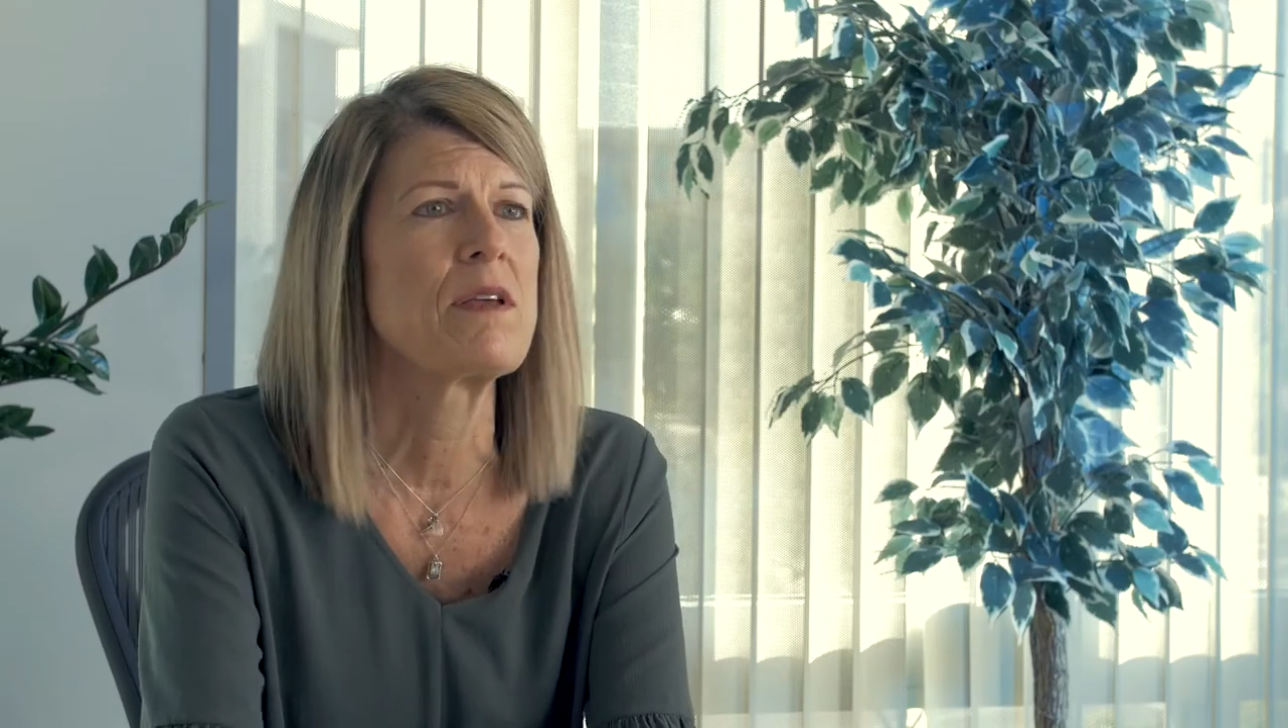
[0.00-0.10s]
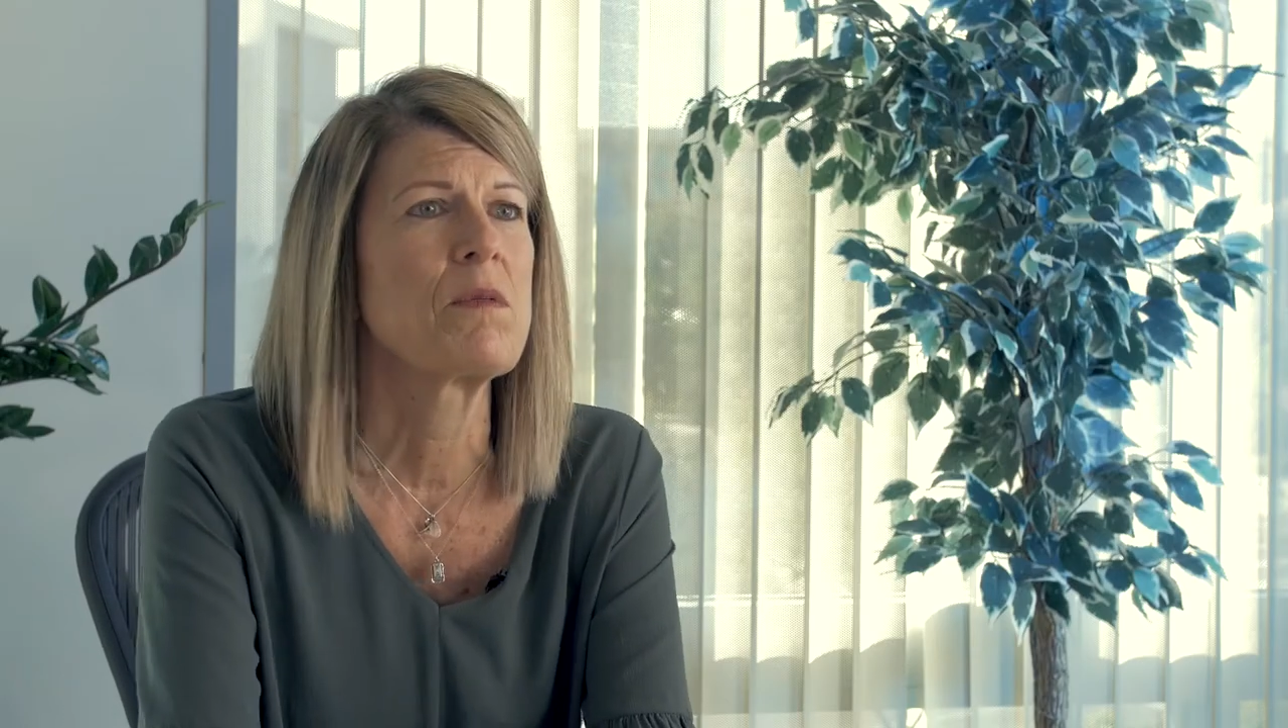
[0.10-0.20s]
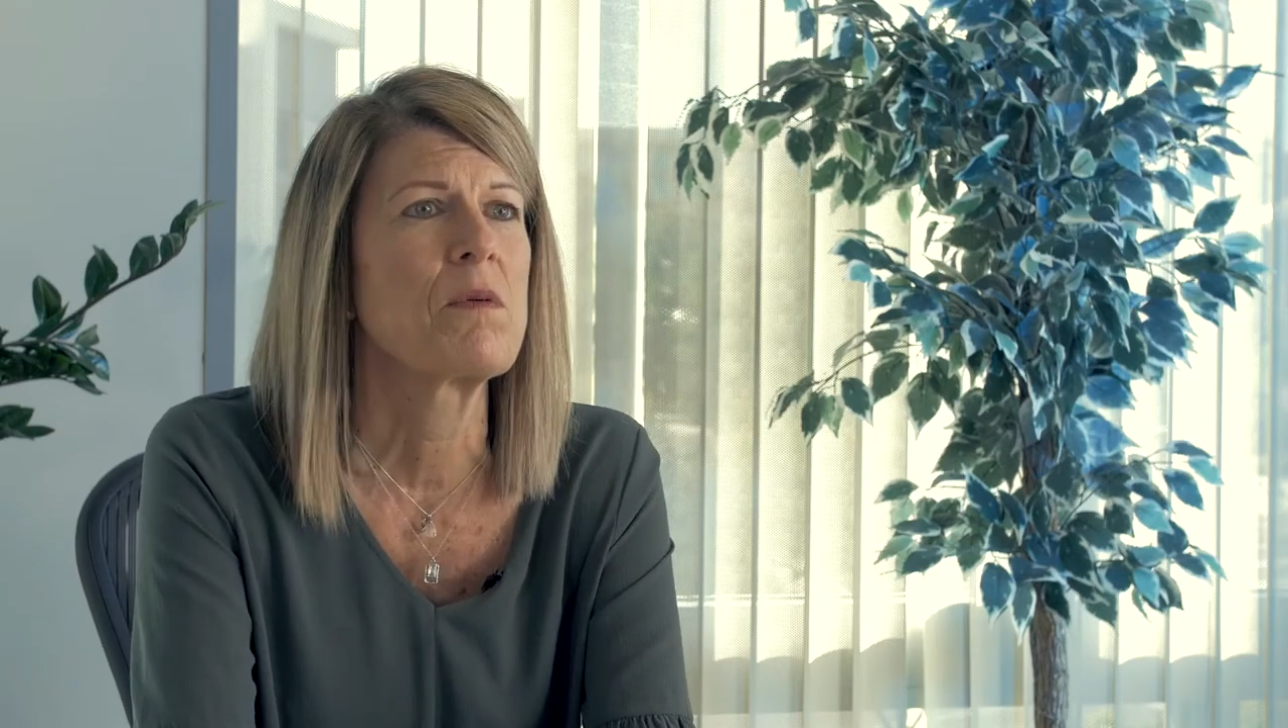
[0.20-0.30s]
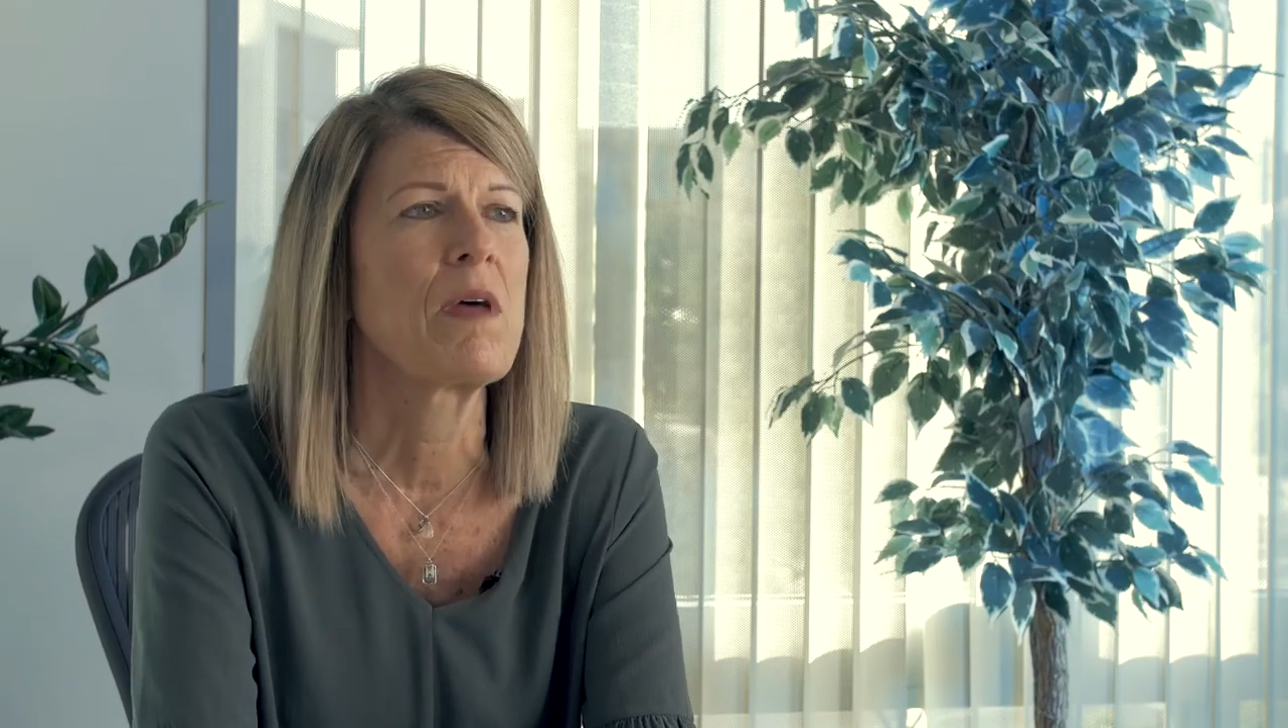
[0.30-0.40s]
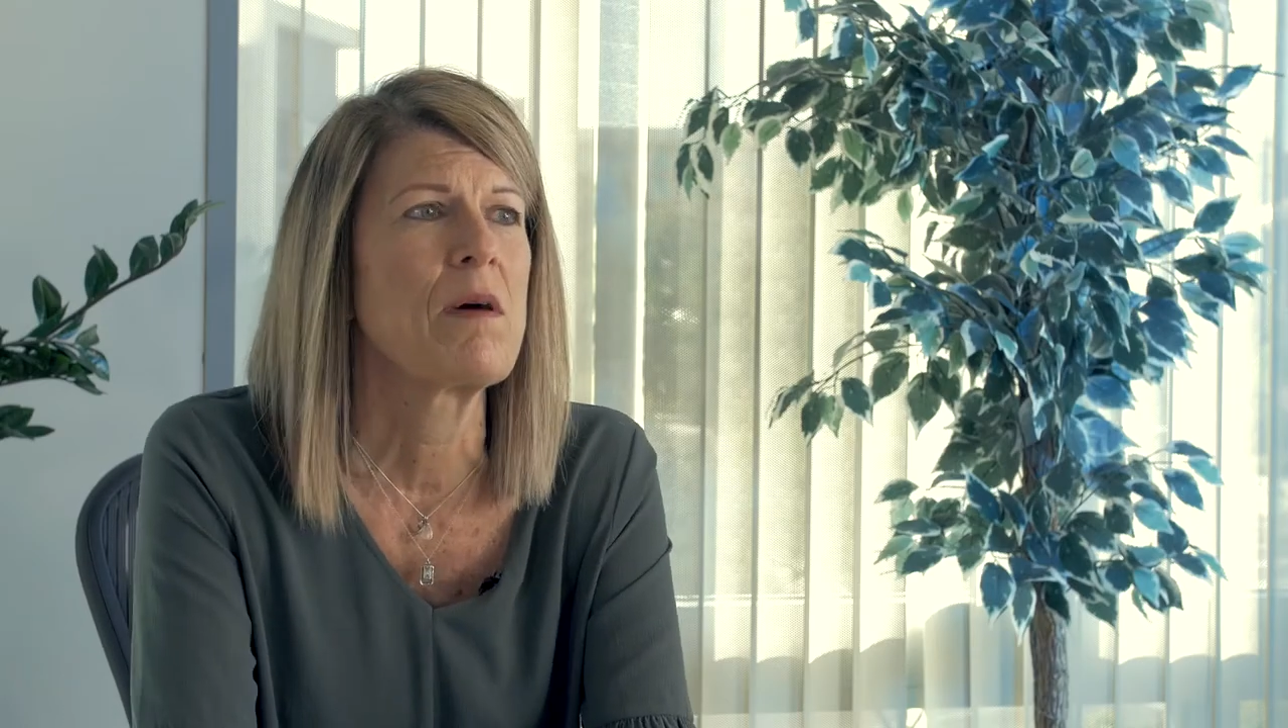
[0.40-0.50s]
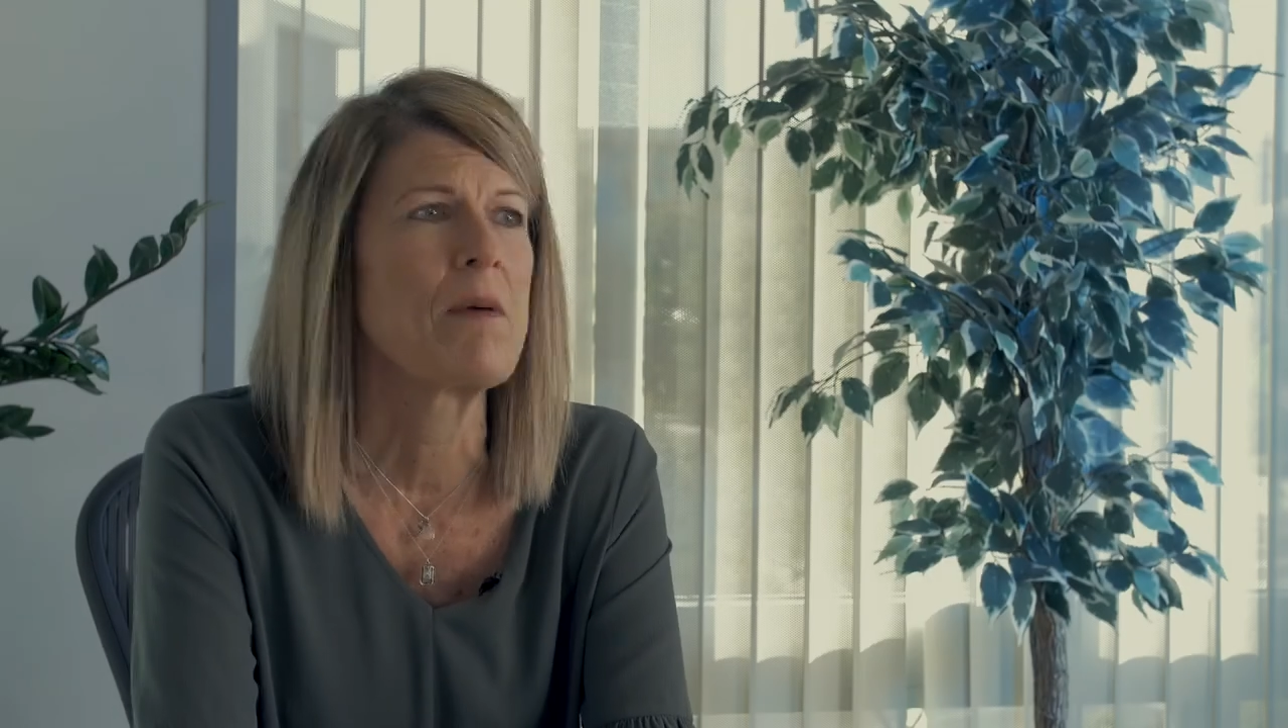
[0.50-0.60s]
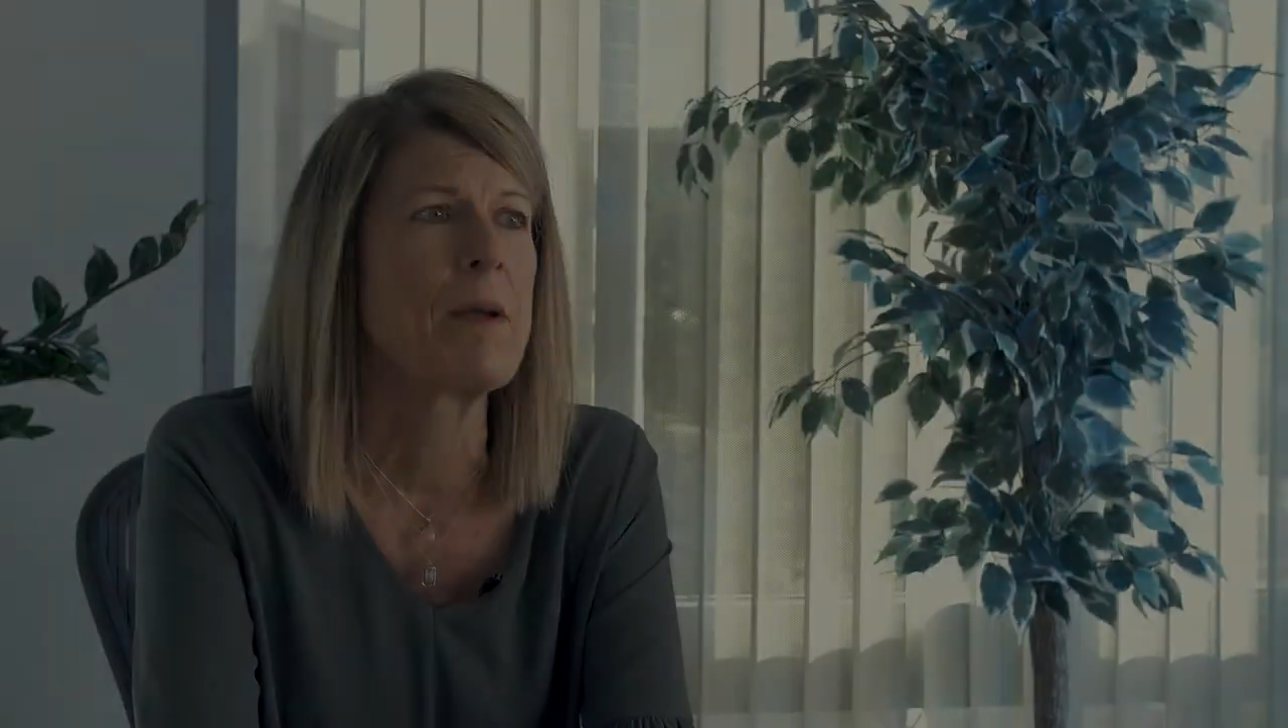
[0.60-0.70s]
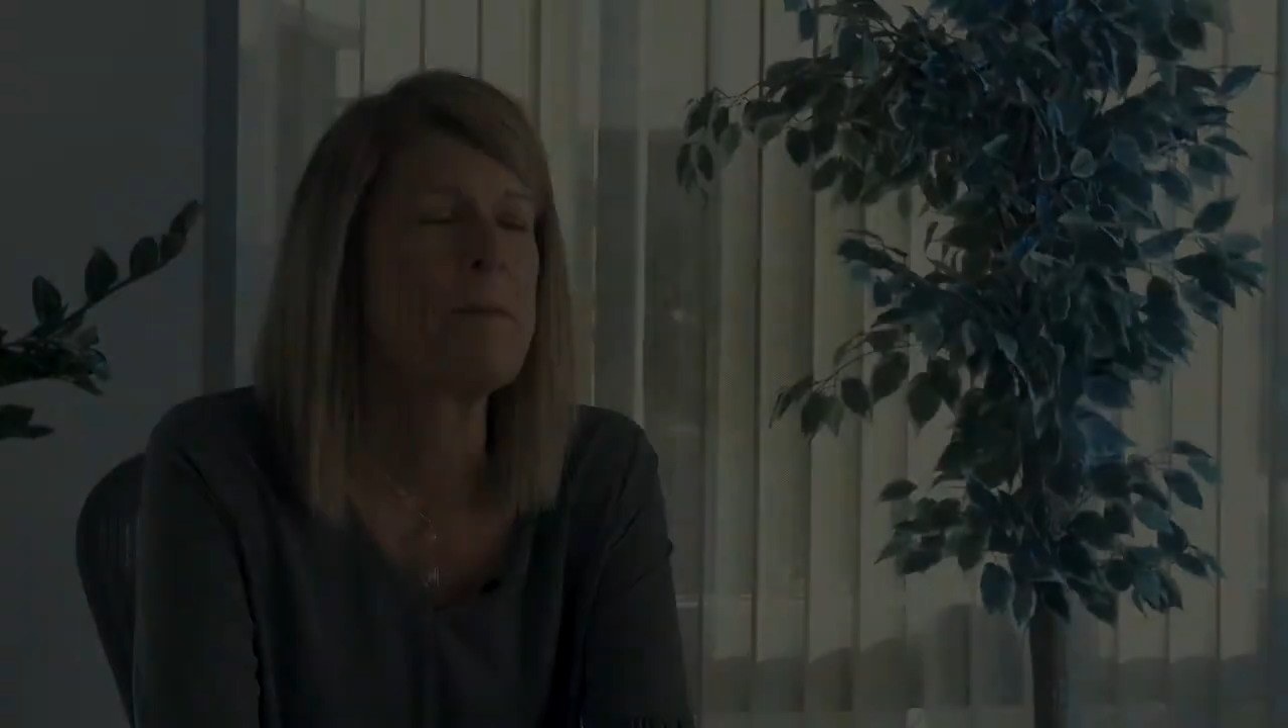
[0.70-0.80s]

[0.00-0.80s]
it through that way.